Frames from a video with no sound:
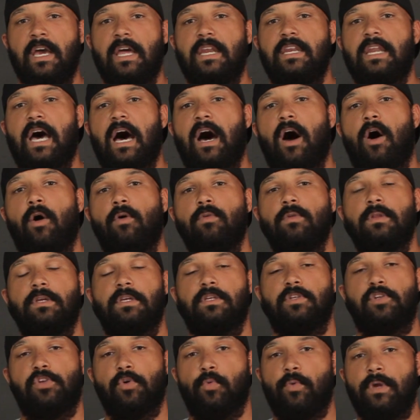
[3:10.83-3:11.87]
not only
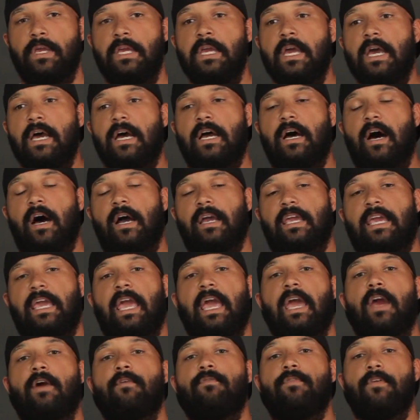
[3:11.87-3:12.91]
do we
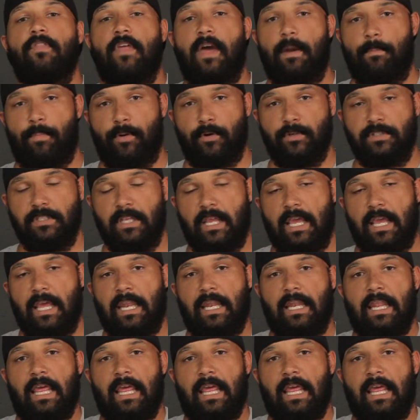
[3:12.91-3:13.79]
care for that person